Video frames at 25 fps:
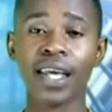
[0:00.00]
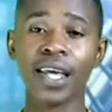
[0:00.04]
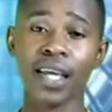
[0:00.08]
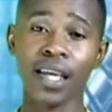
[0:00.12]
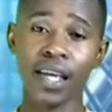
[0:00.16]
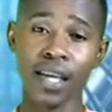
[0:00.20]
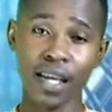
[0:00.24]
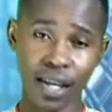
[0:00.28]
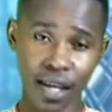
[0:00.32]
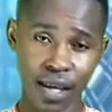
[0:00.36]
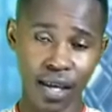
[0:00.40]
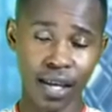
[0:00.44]

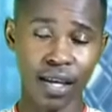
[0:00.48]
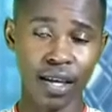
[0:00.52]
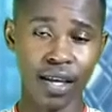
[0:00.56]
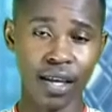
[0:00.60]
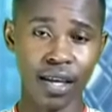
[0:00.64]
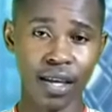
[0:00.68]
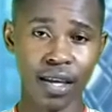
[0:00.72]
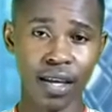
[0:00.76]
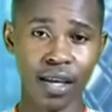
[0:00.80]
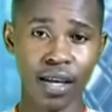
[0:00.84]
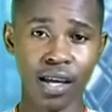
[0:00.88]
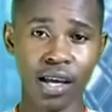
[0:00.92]
E.
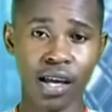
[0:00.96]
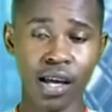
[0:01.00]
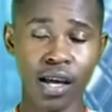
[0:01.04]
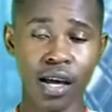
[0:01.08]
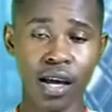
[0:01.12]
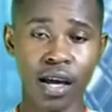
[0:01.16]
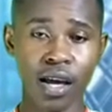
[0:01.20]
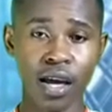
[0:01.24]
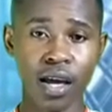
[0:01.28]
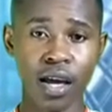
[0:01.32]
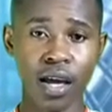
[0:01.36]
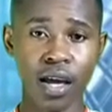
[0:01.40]

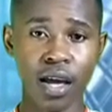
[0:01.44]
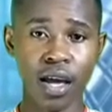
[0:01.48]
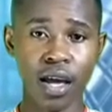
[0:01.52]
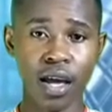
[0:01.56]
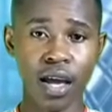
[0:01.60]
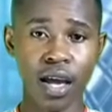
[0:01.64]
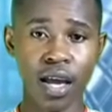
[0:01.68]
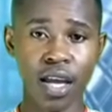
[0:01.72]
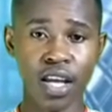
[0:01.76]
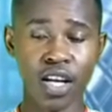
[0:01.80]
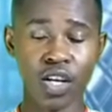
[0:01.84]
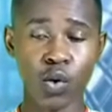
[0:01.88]

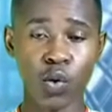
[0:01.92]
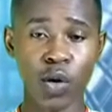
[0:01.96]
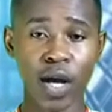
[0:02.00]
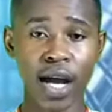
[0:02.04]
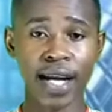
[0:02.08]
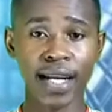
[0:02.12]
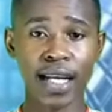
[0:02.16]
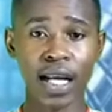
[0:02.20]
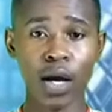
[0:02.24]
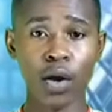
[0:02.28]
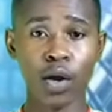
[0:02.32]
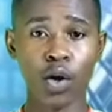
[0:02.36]
In
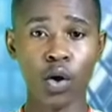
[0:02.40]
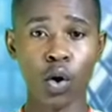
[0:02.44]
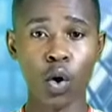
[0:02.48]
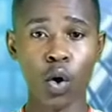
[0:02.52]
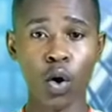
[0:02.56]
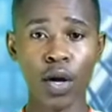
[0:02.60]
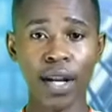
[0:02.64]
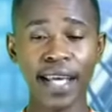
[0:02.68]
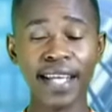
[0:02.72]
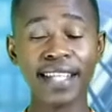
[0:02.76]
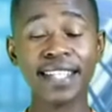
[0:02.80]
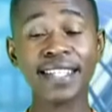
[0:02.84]
Luganda we call
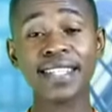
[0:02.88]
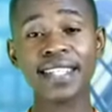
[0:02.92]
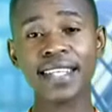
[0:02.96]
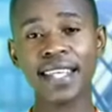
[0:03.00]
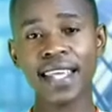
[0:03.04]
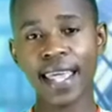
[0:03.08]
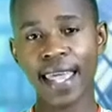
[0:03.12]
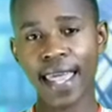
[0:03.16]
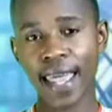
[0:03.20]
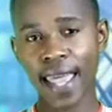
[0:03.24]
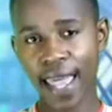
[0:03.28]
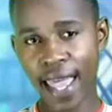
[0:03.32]
it
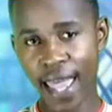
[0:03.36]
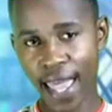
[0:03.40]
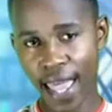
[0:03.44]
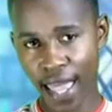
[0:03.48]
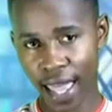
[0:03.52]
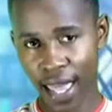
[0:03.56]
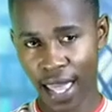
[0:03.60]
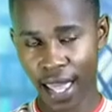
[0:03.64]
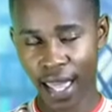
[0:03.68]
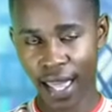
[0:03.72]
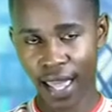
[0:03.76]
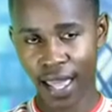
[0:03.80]

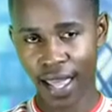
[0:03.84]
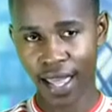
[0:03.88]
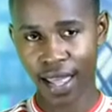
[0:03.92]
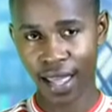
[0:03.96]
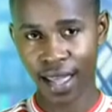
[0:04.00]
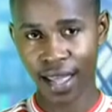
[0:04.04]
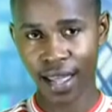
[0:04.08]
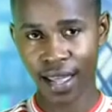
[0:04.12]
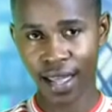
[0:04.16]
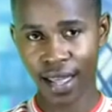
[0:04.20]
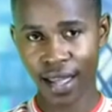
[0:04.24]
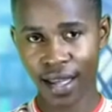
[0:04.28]
A.
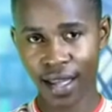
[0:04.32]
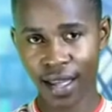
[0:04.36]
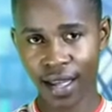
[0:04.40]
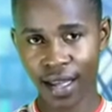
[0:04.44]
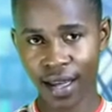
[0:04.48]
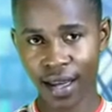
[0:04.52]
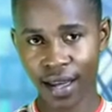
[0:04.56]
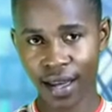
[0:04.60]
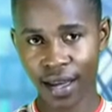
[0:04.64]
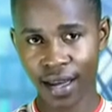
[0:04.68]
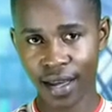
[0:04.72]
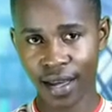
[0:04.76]

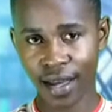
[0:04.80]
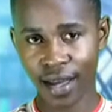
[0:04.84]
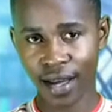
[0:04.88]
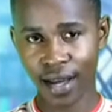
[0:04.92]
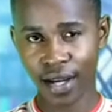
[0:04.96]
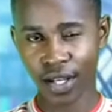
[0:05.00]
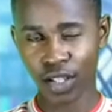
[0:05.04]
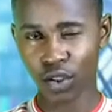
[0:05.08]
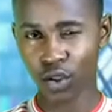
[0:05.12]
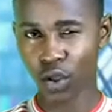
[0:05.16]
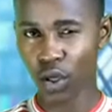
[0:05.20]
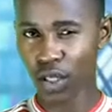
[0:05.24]

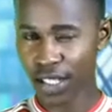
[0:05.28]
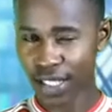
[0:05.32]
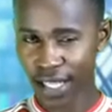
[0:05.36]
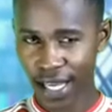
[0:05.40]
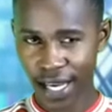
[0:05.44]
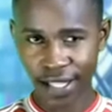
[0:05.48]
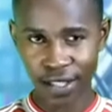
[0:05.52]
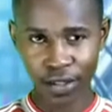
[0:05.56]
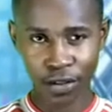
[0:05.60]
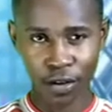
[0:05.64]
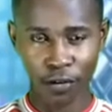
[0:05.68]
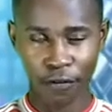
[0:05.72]
Don't
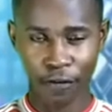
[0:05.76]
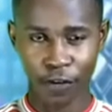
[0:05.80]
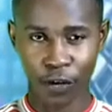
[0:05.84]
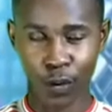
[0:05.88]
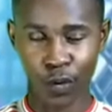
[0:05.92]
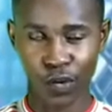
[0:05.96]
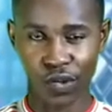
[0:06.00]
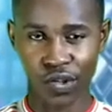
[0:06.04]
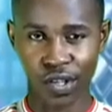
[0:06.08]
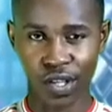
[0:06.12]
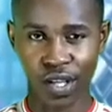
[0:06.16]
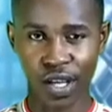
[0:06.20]
get
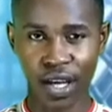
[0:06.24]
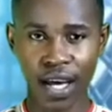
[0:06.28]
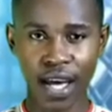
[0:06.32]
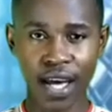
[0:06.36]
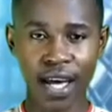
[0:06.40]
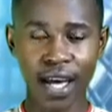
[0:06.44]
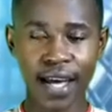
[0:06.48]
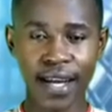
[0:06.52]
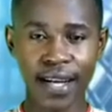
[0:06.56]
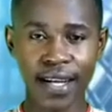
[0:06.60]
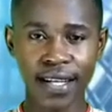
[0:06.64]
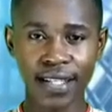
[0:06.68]
confused.
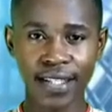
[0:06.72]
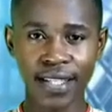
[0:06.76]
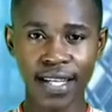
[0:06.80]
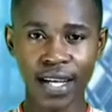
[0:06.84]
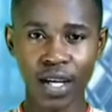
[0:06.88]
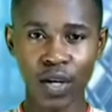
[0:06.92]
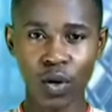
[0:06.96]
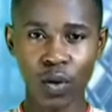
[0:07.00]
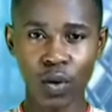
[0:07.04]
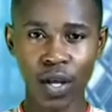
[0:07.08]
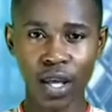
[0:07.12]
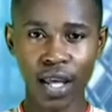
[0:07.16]

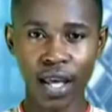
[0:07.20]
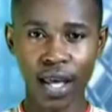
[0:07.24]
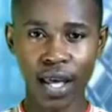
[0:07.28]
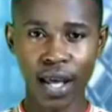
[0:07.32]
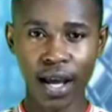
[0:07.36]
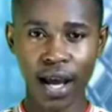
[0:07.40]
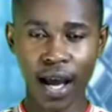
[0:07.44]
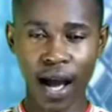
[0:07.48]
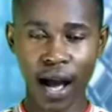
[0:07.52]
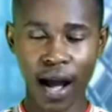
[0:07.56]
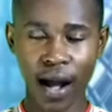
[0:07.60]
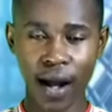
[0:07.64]

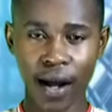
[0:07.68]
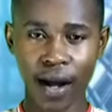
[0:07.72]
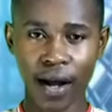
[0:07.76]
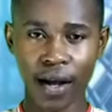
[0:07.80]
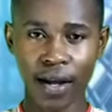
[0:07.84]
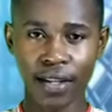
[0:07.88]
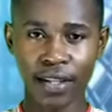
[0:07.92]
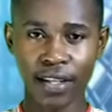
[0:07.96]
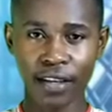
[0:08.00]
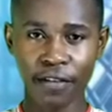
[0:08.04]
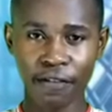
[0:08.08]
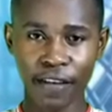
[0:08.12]

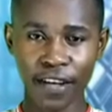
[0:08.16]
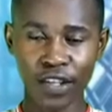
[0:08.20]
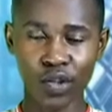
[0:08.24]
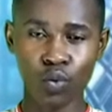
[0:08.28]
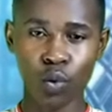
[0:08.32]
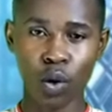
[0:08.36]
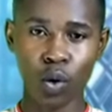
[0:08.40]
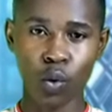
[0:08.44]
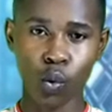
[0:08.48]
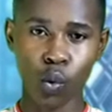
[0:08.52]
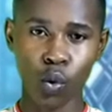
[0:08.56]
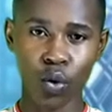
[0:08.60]
The first
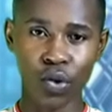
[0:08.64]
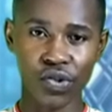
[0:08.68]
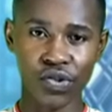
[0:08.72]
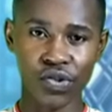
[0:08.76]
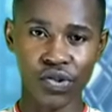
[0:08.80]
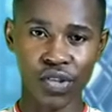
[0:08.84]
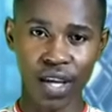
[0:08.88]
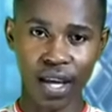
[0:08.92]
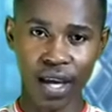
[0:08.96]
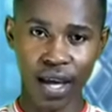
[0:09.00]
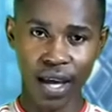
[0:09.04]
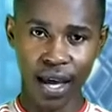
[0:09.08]
one was
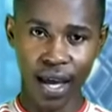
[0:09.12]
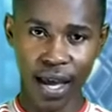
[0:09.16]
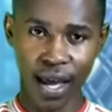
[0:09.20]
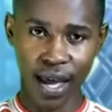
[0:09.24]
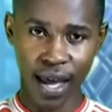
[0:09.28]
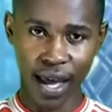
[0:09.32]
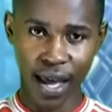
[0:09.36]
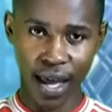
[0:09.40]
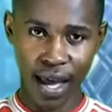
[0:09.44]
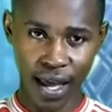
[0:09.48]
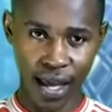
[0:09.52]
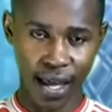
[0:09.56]

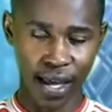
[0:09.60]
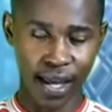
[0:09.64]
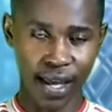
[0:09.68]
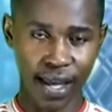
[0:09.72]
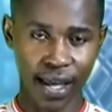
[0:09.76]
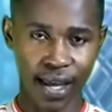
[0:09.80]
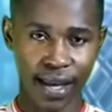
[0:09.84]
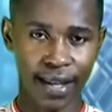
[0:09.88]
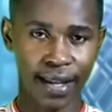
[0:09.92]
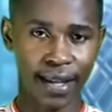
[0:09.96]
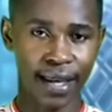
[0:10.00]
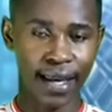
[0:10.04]
A
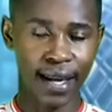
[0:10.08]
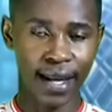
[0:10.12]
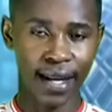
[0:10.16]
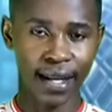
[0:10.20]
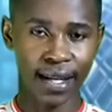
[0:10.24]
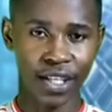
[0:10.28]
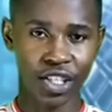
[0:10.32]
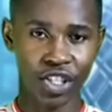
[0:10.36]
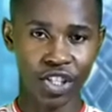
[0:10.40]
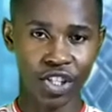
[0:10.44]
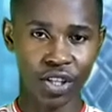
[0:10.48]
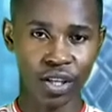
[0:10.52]
in
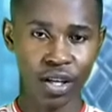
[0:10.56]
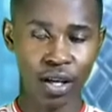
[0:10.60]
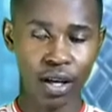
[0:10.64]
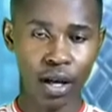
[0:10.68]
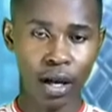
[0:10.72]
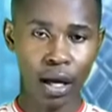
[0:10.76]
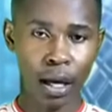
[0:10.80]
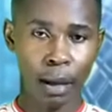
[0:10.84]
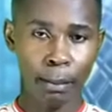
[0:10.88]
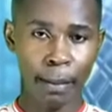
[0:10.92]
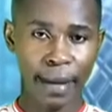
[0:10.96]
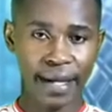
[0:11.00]
English,
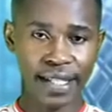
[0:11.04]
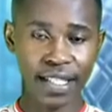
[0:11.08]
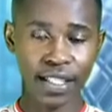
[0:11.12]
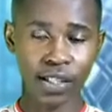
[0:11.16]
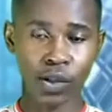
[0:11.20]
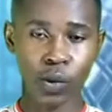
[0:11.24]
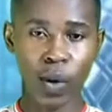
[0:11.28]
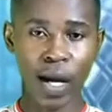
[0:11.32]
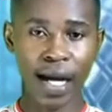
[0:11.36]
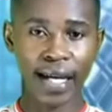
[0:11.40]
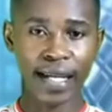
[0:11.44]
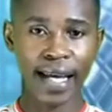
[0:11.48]
but in
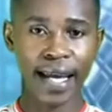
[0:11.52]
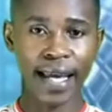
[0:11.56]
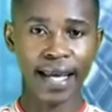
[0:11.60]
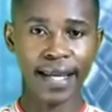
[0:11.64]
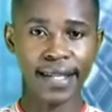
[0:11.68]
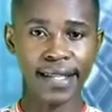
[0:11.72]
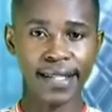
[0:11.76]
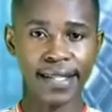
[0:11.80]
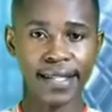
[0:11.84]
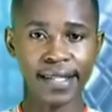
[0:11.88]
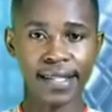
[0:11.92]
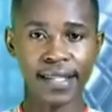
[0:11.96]
Luganda
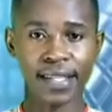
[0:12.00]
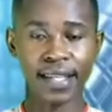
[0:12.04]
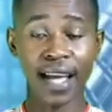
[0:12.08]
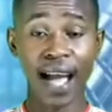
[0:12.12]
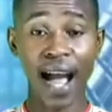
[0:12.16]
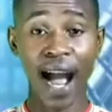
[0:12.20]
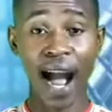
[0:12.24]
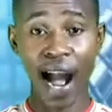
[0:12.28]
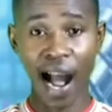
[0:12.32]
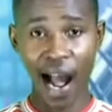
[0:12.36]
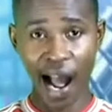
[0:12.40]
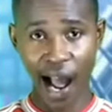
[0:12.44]
is
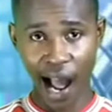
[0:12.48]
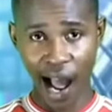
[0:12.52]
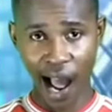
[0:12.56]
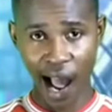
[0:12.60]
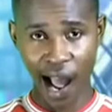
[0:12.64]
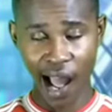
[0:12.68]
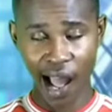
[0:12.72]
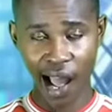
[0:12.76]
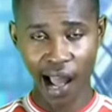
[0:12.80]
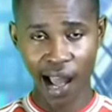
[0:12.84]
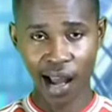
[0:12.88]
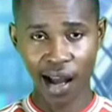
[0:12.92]
A.
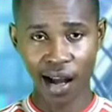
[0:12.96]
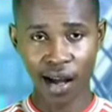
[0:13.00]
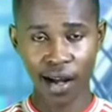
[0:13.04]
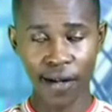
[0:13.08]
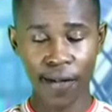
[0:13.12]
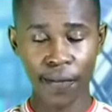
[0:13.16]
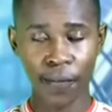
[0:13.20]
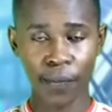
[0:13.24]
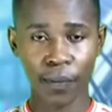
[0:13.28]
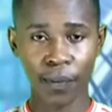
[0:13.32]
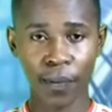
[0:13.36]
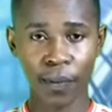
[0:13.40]

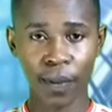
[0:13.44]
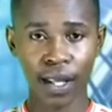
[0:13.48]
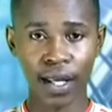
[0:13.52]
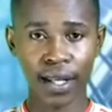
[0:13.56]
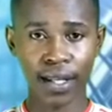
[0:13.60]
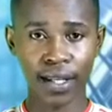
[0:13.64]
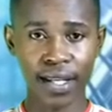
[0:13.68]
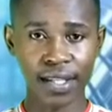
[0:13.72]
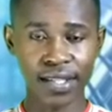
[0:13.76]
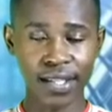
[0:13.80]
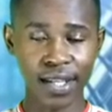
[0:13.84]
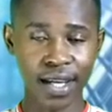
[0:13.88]

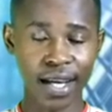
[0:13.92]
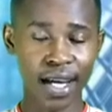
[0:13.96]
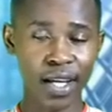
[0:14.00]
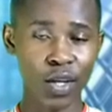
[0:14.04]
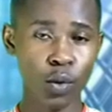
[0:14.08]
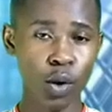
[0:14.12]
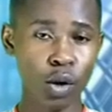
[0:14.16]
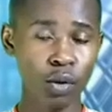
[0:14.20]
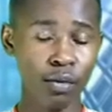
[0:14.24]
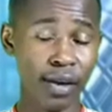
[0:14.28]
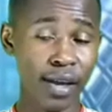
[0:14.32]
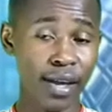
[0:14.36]
The second
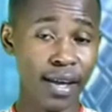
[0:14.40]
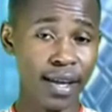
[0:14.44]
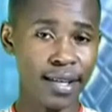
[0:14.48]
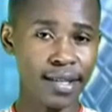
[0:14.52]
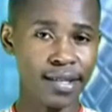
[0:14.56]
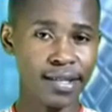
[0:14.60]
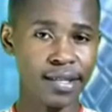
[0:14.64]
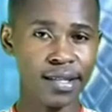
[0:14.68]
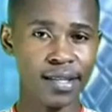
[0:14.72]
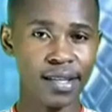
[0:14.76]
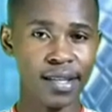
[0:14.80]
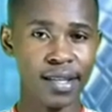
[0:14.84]
one
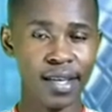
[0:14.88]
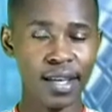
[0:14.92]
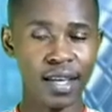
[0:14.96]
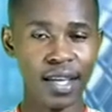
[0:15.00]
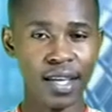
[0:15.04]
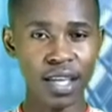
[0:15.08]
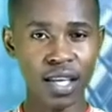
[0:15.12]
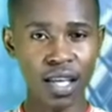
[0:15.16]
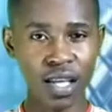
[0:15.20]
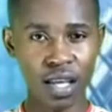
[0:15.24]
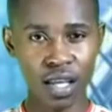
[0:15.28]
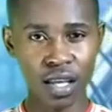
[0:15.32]
is
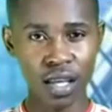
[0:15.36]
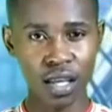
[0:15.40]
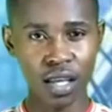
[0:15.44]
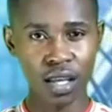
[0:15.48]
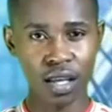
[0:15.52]
E.